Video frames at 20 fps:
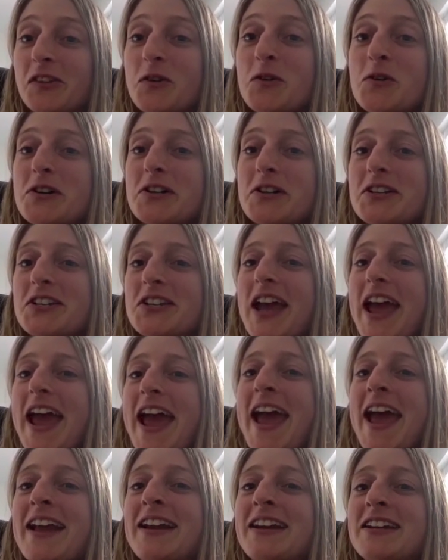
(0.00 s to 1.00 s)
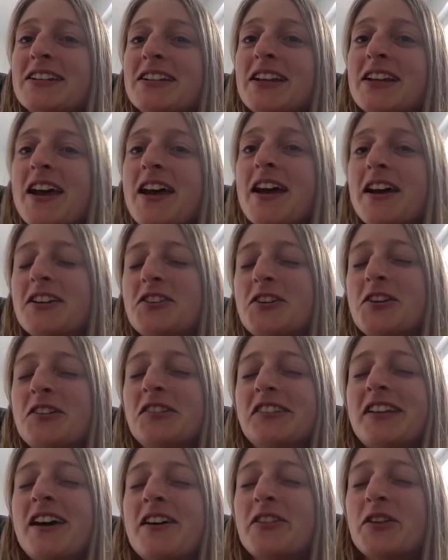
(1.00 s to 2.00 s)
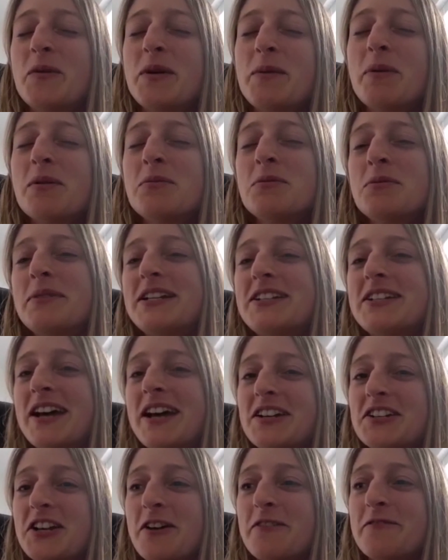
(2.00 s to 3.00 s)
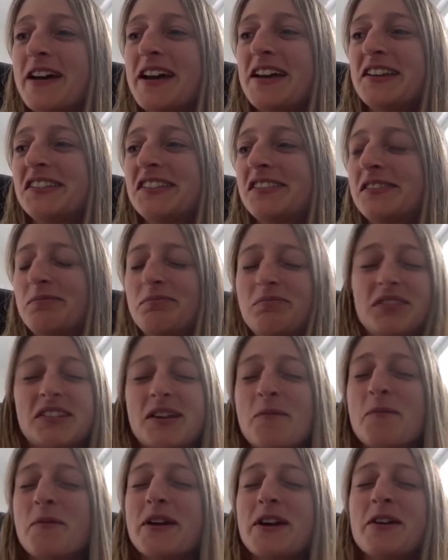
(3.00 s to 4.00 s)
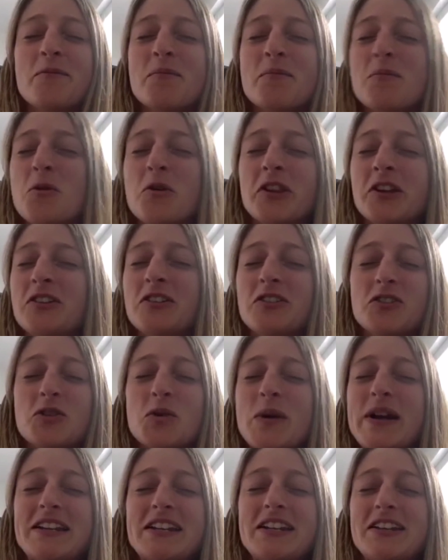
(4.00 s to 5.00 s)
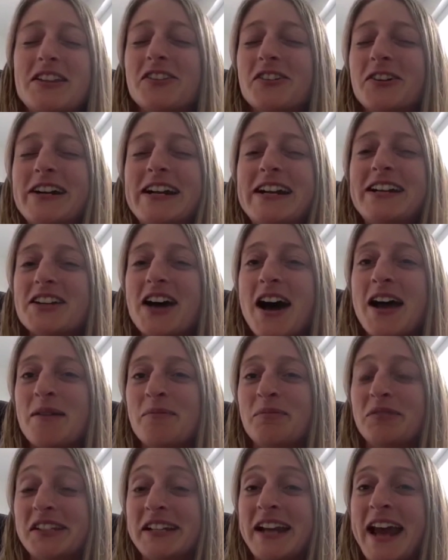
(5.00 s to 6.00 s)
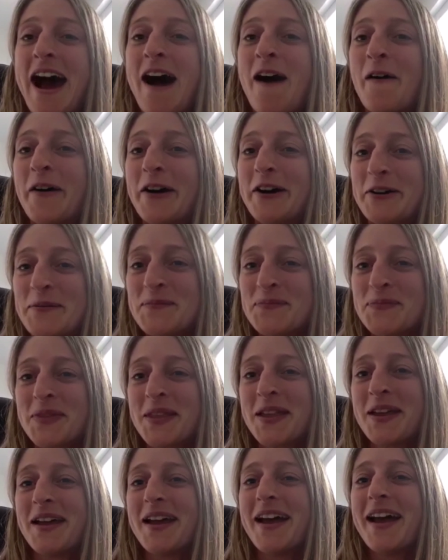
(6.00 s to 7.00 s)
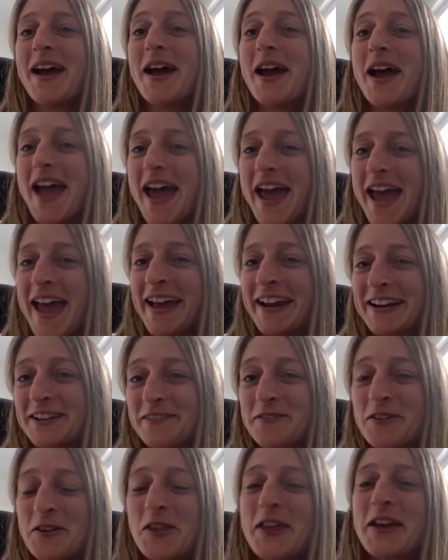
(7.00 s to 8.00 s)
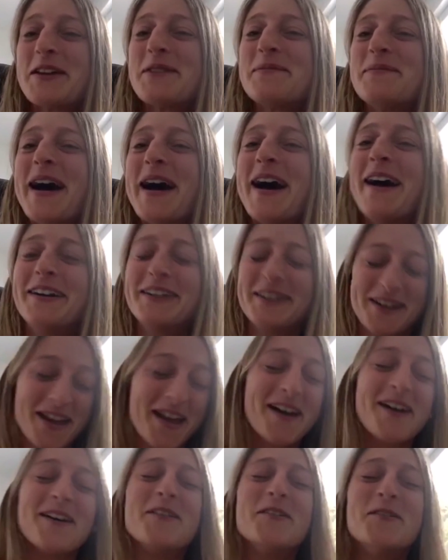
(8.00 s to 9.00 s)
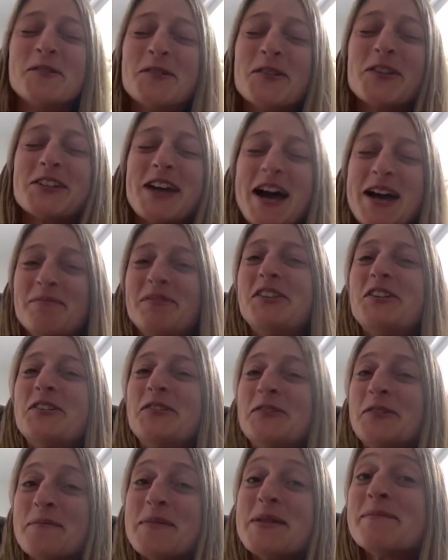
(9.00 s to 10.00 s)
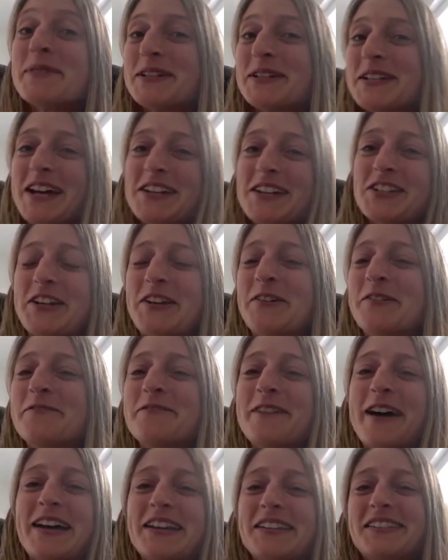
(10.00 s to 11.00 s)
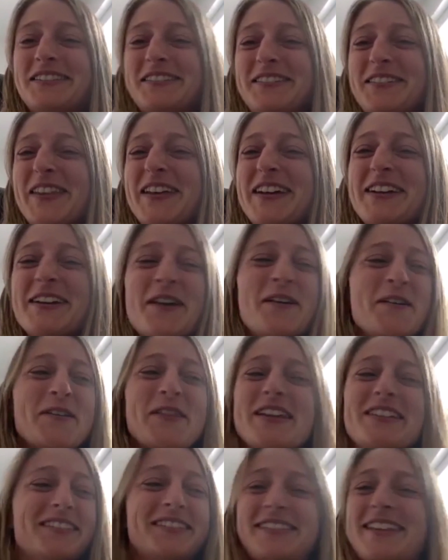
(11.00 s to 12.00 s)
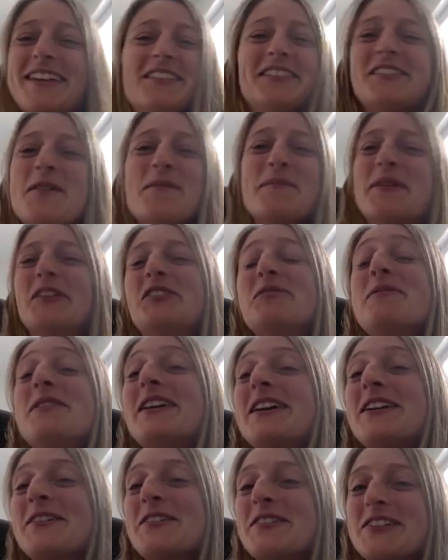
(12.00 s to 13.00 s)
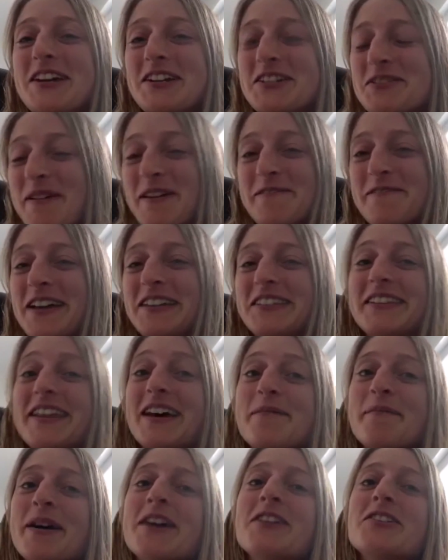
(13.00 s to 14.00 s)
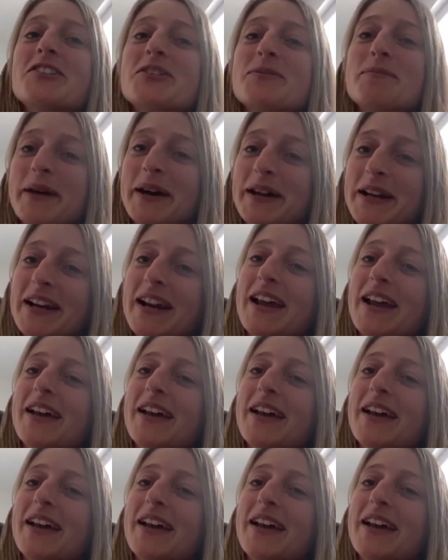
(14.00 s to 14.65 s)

thought. And it turns out that we probably touch our face somewhere more than 23 times an hour. And if you think about all the times you remember touching your face, you think, no, that's not possible. I don't touch my face that much. But